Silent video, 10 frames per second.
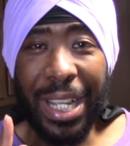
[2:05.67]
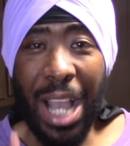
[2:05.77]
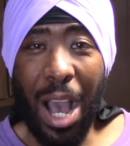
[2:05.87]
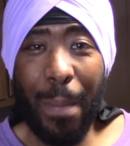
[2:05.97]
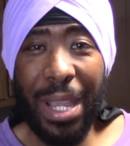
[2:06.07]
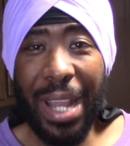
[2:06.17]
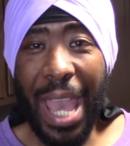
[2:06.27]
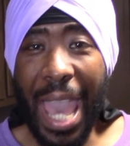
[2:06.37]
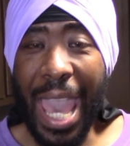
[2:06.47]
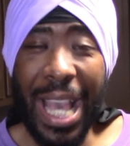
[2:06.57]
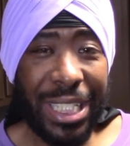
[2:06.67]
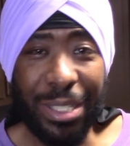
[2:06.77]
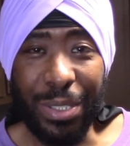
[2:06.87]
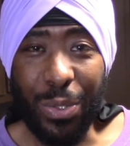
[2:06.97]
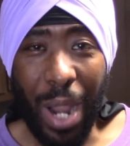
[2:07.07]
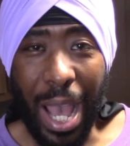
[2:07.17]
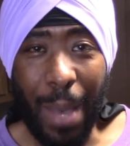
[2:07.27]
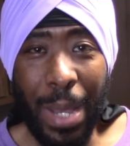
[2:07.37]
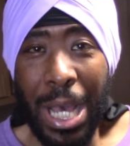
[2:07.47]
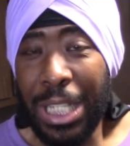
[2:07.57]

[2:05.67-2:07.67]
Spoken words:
comment, and subscribe.